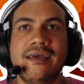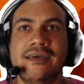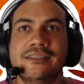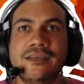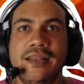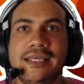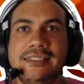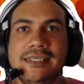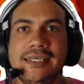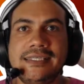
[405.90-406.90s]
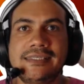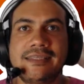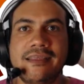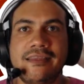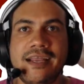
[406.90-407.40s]
So let's just
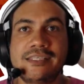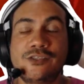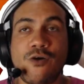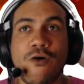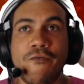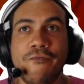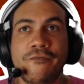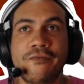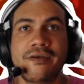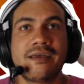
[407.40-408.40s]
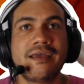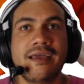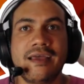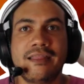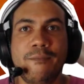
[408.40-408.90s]
thrust off
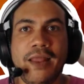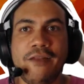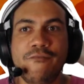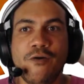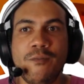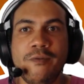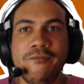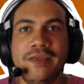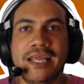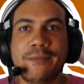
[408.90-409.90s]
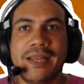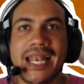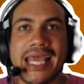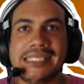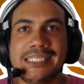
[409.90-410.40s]
the platform. I'm feeling a bit
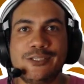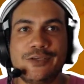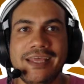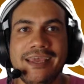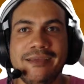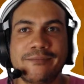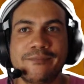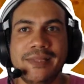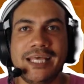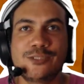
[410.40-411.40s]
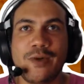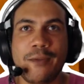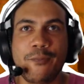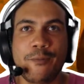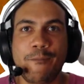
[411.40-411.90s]
lazy today. That's why
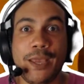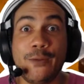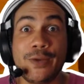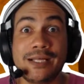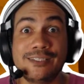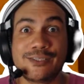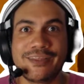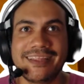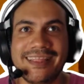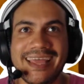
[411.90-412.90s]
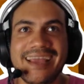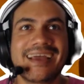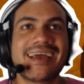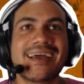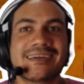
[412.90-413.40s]
I put big wheels on the thing.
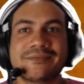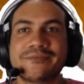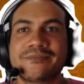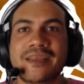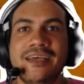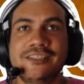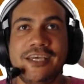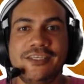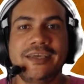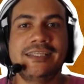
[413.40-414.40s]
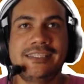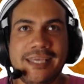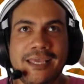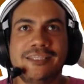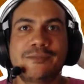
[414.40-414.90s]
So as you can
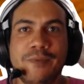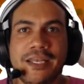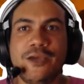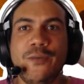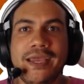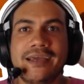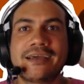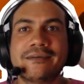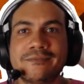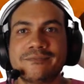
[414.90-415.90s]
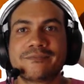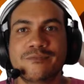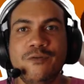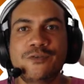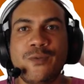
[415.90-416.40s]
see, it's pretty quick.
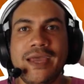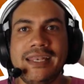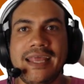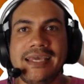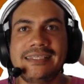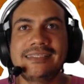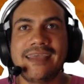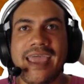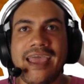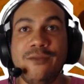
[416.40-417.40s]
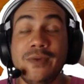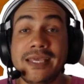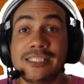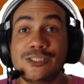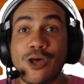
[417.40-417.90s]
Moves quite nice. And we
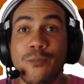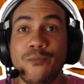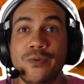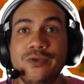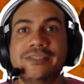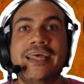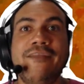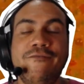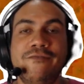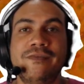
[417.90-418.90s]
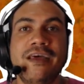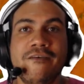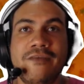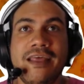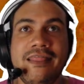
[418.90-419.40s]
can stop. We use that
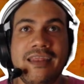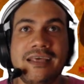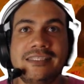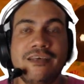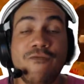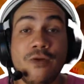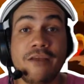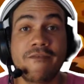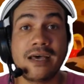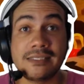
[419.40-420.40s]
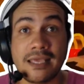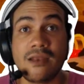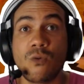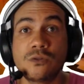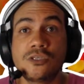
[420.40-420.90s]
front thruster for reverse
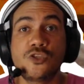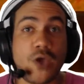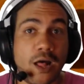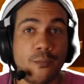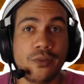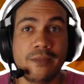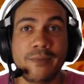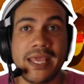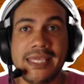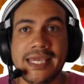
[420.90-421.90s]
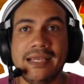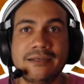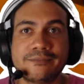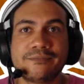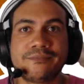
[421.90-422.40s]
and also to help braking,
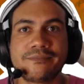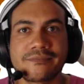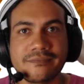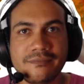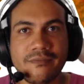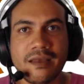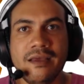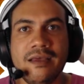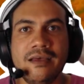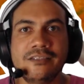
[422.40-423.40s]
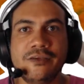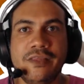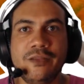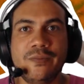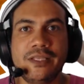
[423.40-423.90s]
so
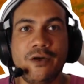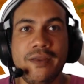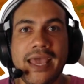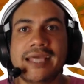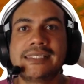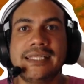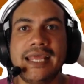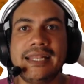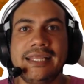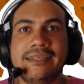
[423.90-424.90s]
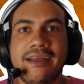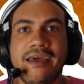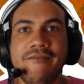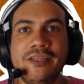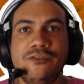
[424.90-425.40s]
that we don't accidentally
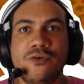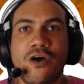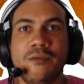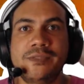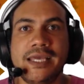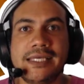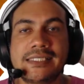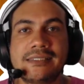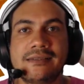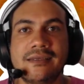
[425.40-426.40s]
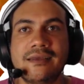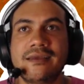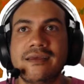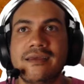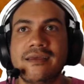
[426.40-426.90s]
drive into objects
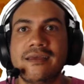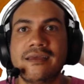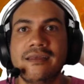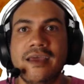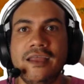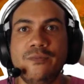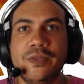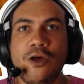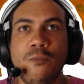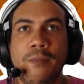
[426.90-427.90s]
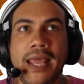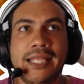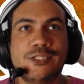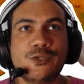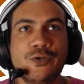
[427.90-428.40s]
that we don't
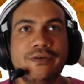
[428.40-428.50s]
plan to.